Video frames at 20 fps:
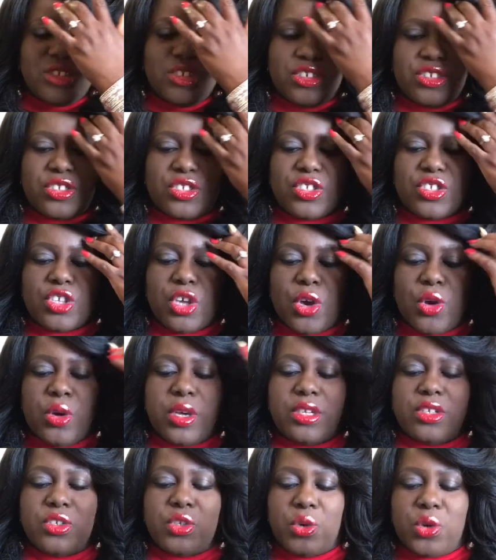just so
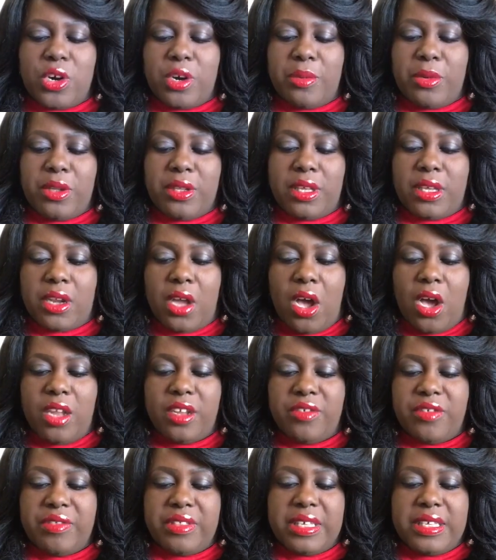adorable on
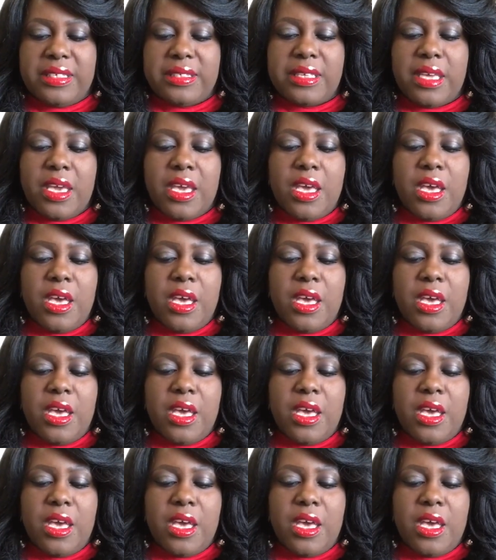all of these.